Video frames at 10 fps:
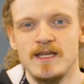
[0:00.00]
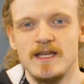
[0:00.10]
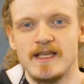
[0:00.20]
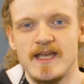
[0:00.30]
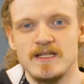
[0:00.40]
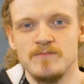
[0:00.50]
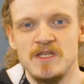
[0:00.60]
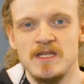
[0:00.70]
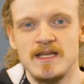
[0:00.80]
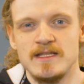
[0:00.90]

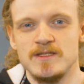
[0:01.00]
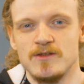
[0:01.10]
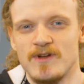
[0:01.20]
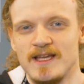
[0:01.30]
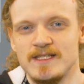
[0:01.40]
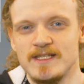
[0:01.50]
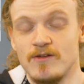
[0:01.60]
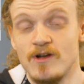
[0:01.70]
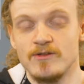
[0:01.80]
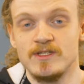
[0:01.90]
Academy and you're racing
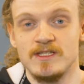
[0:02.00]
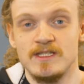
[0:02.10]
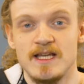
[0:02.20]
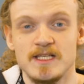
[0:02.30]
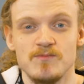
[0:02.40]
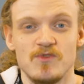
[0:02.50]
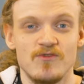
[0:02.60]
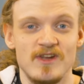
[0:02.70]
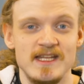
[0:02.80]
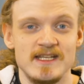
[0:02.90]
around Yas
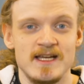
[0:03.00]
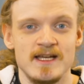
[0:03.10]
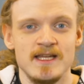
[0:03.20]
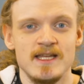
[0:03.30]
Marina,